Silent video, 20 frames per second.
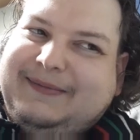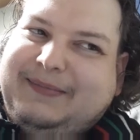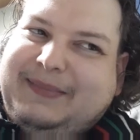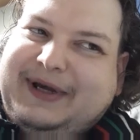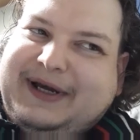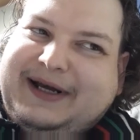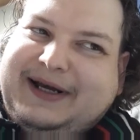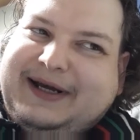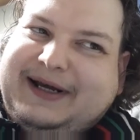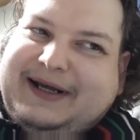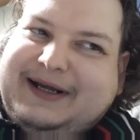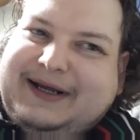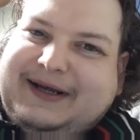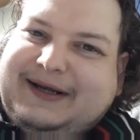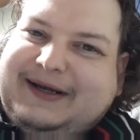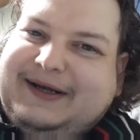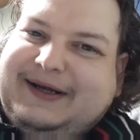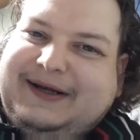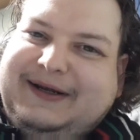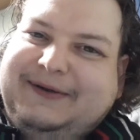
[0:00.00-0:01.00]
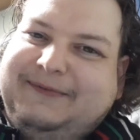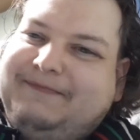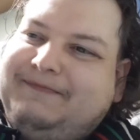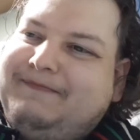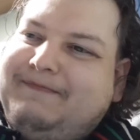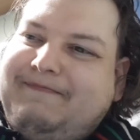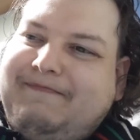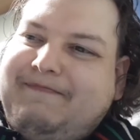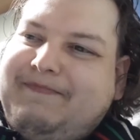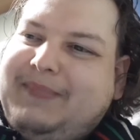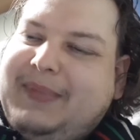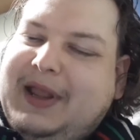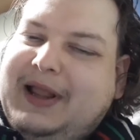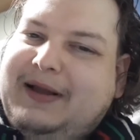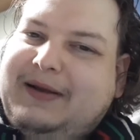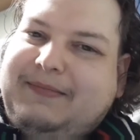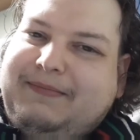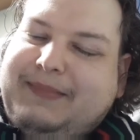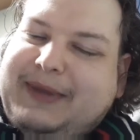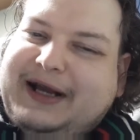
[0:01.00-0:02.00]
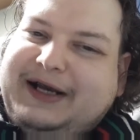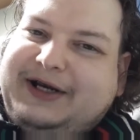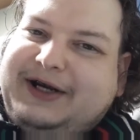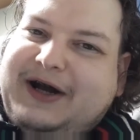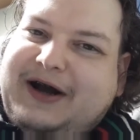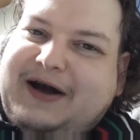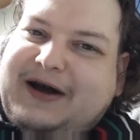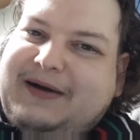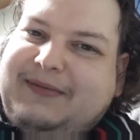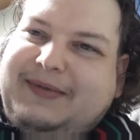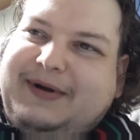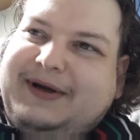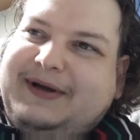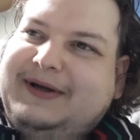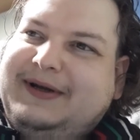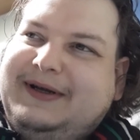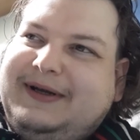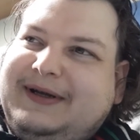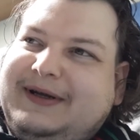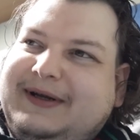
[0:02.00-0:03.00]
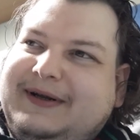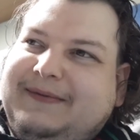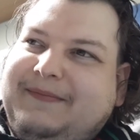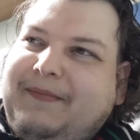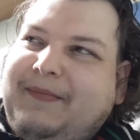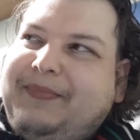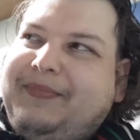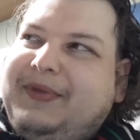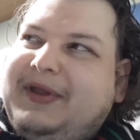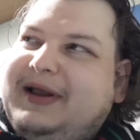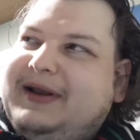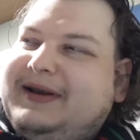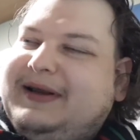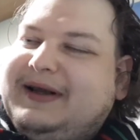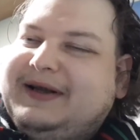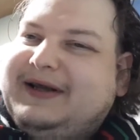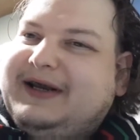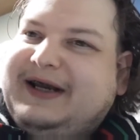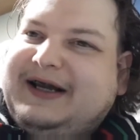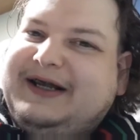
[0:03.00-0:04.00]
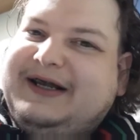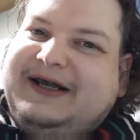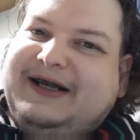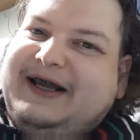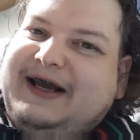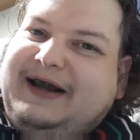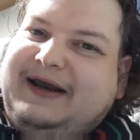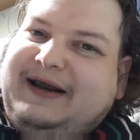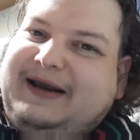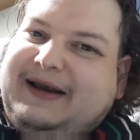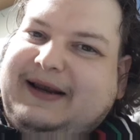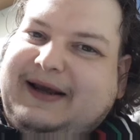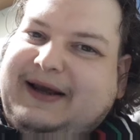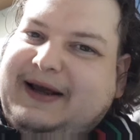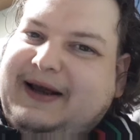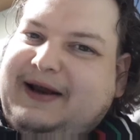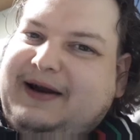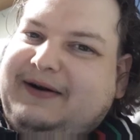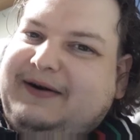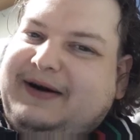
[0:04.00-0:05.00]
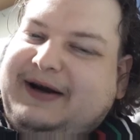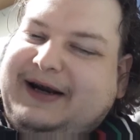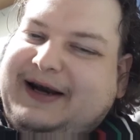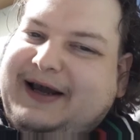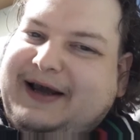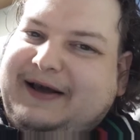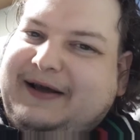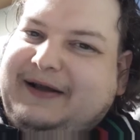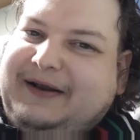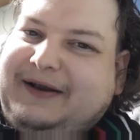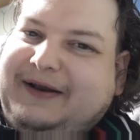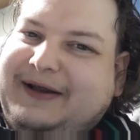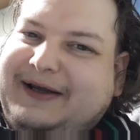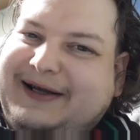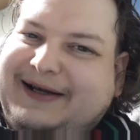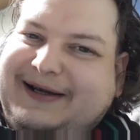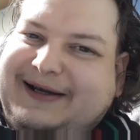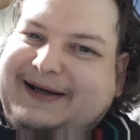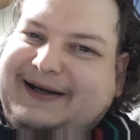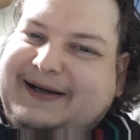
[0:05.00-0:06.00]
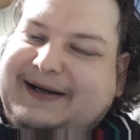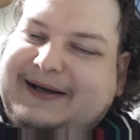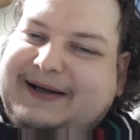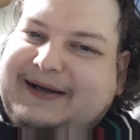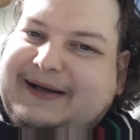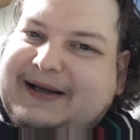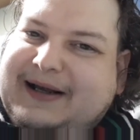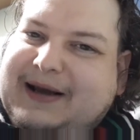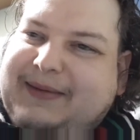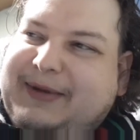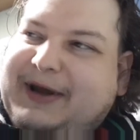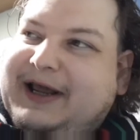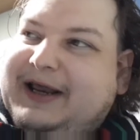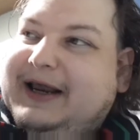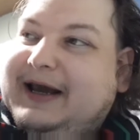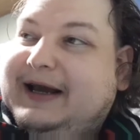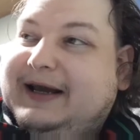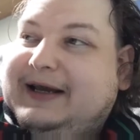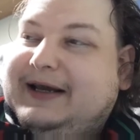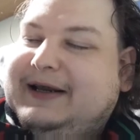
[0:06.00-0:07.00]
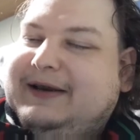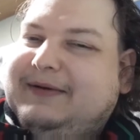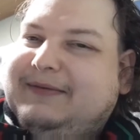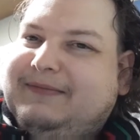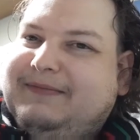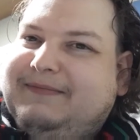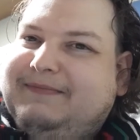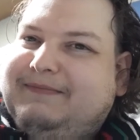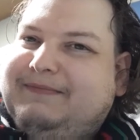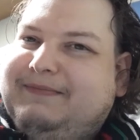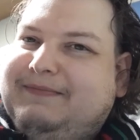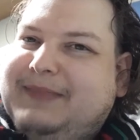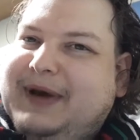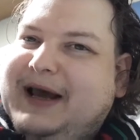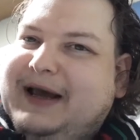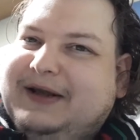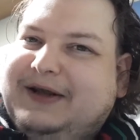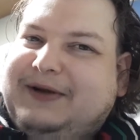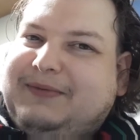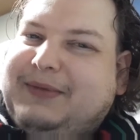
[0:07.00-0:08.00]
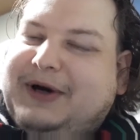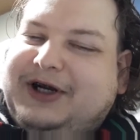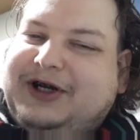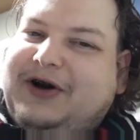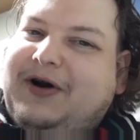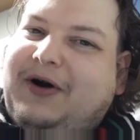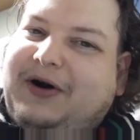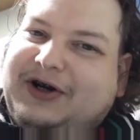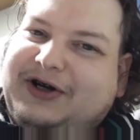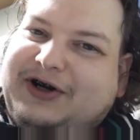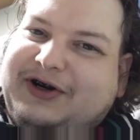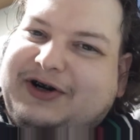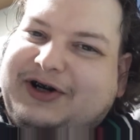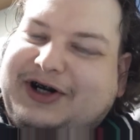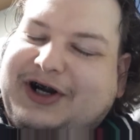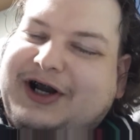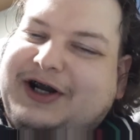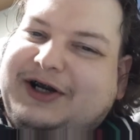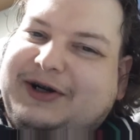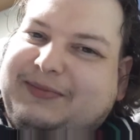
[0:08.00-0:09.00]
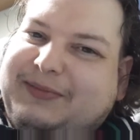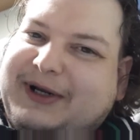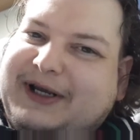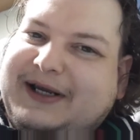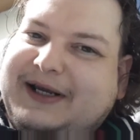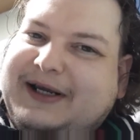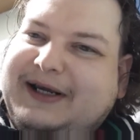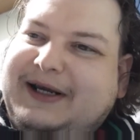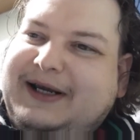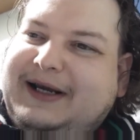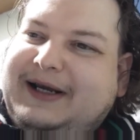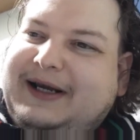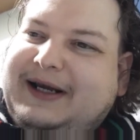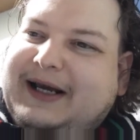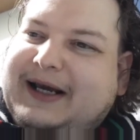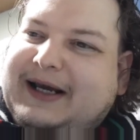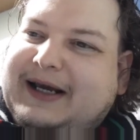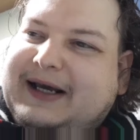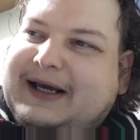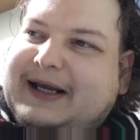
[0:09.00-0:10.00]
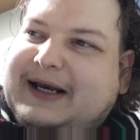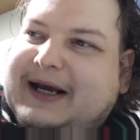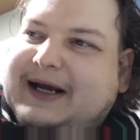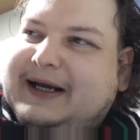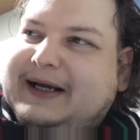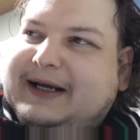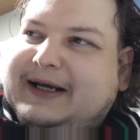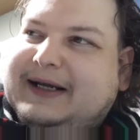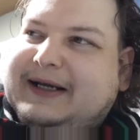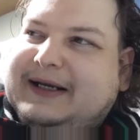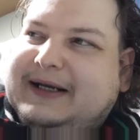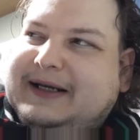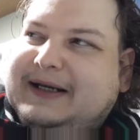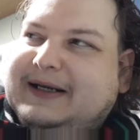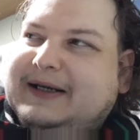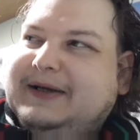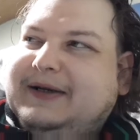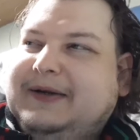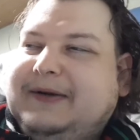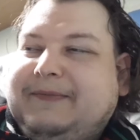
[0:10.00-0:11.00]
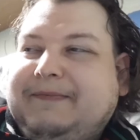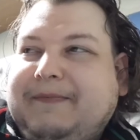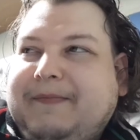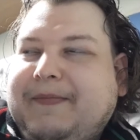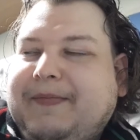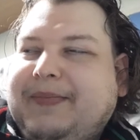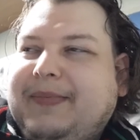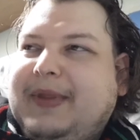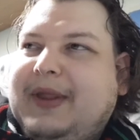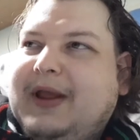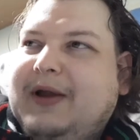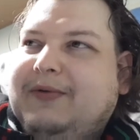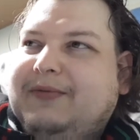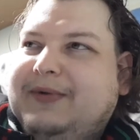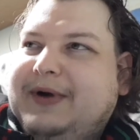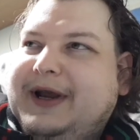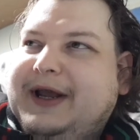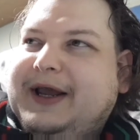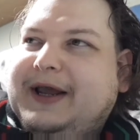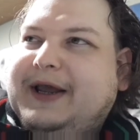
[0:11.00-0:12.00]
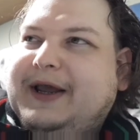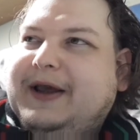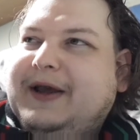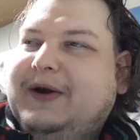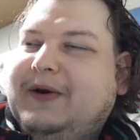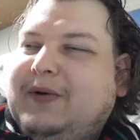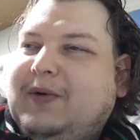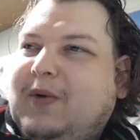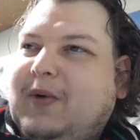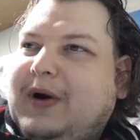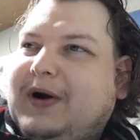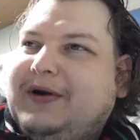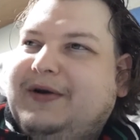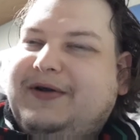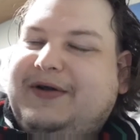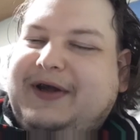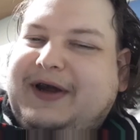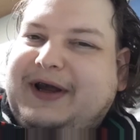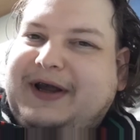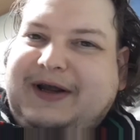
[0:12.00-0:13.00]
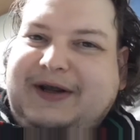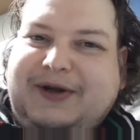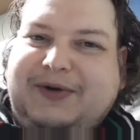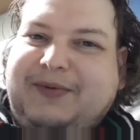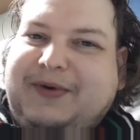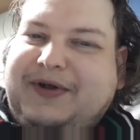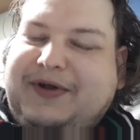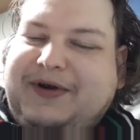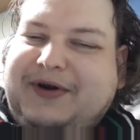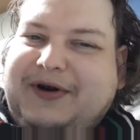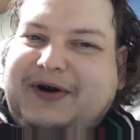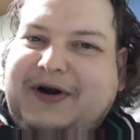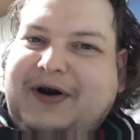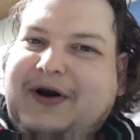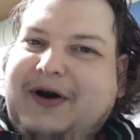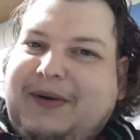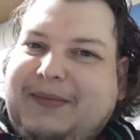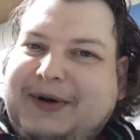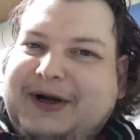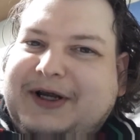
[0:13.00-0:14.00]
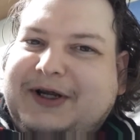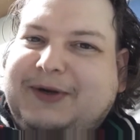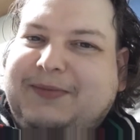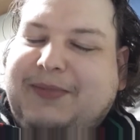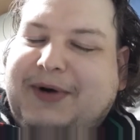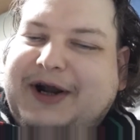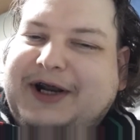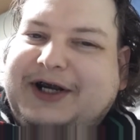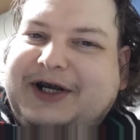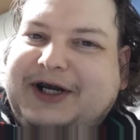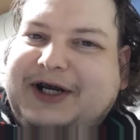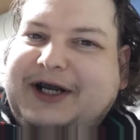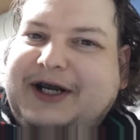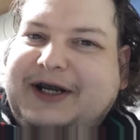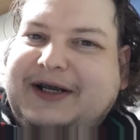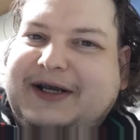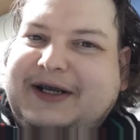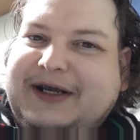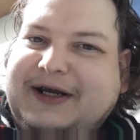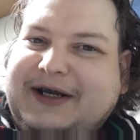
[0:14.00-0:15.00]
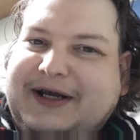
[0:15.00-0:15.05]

Because my job doesn't extend here in hell. I mean, I can pass a much harsher judgment, and I can rework things with your karmic spreadsheet to